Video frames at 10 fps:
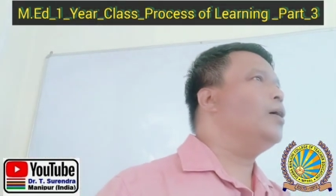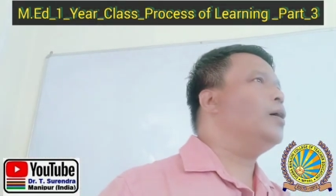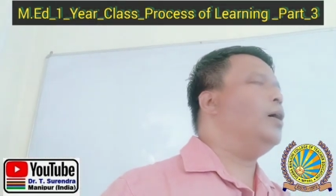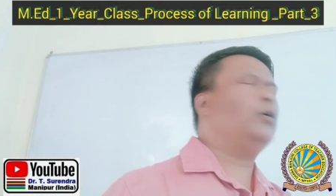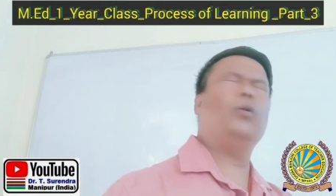
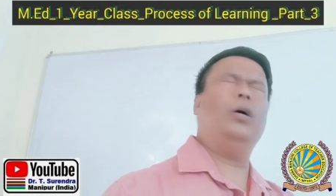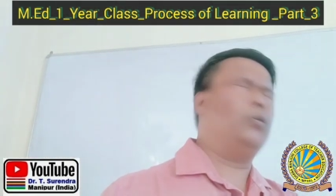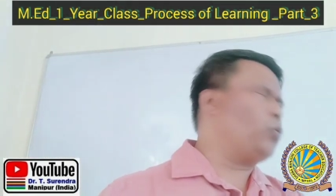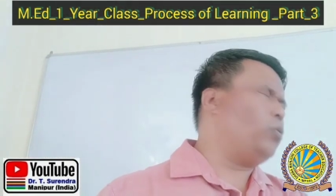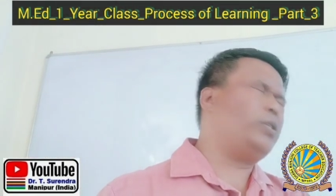a
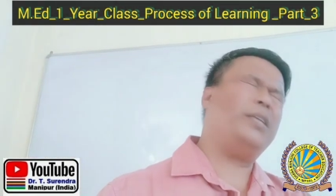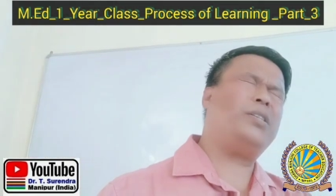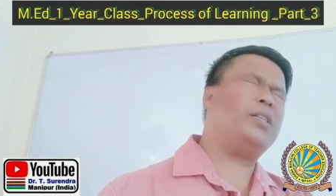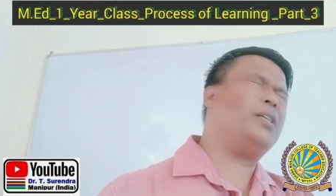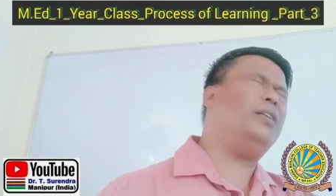wrong
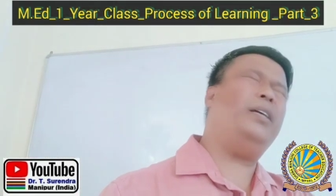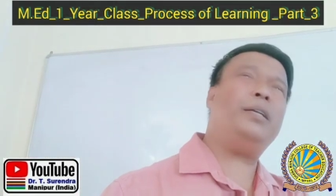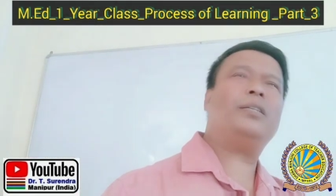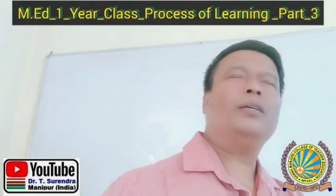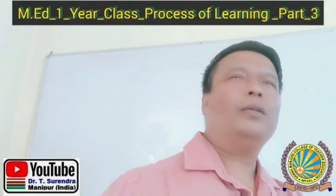sensation
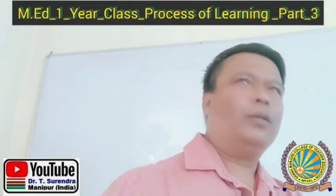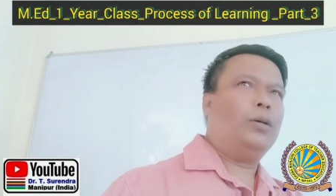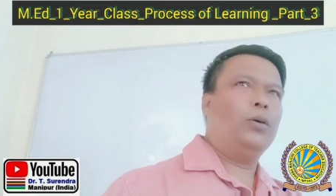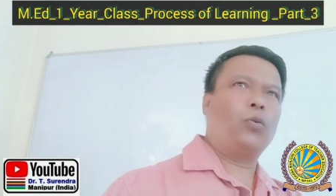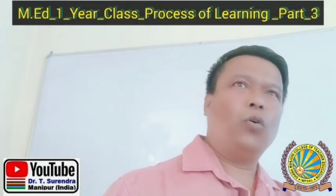lead
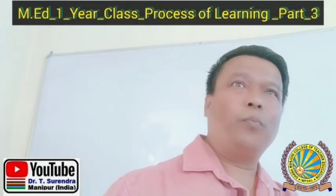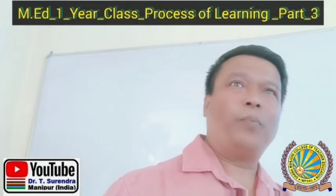wrong